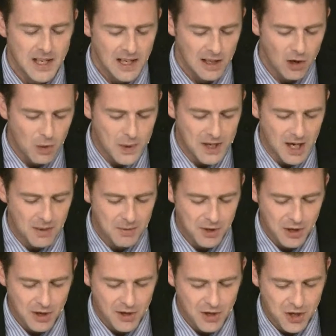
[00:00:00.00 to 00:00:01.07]
And Lord, we come
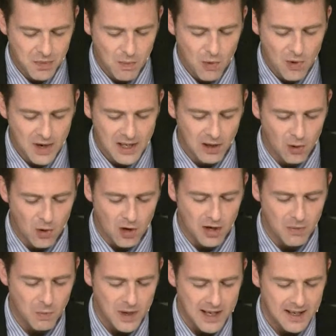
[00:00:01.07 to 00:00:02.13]
to you this morning, Lord,
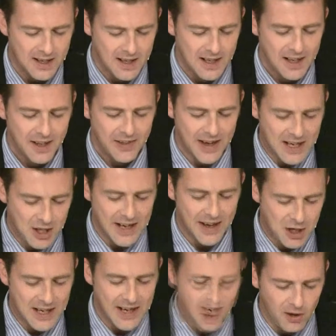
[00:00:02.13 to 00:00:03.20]
and we thank you
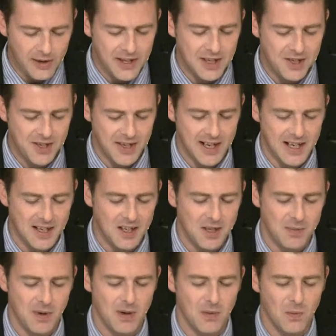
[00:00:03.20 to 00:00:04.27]
for all these things,
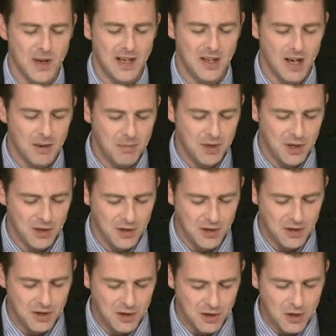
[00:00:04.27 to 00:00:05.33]
but we come to
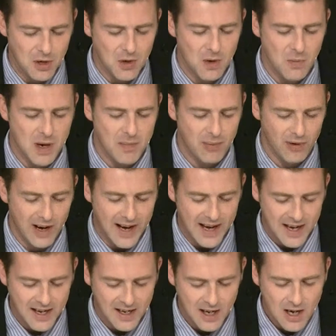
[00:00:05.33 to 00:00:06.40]
you too and we
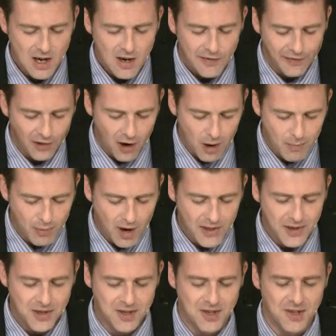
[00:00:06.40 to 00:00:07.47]
pray for our
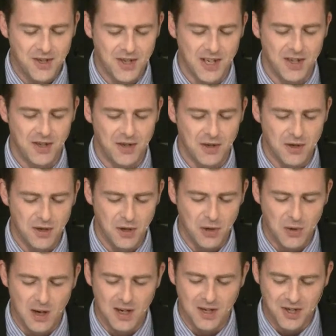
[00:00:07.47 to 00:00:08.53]
brothers and sisters
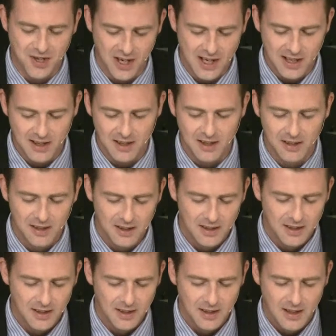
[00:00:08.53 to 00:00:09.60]
who are sick
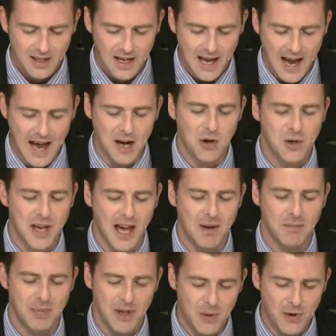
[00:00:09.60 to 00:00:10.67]
and who
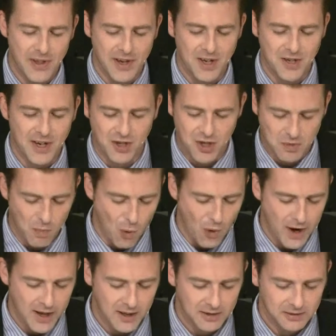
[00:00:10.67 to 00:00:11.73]
can't be with us this
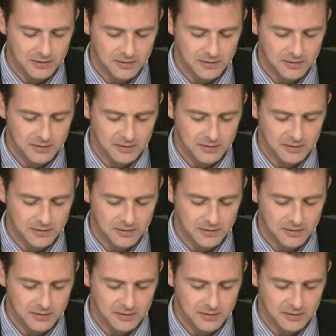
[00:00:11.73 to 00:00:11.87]
morning.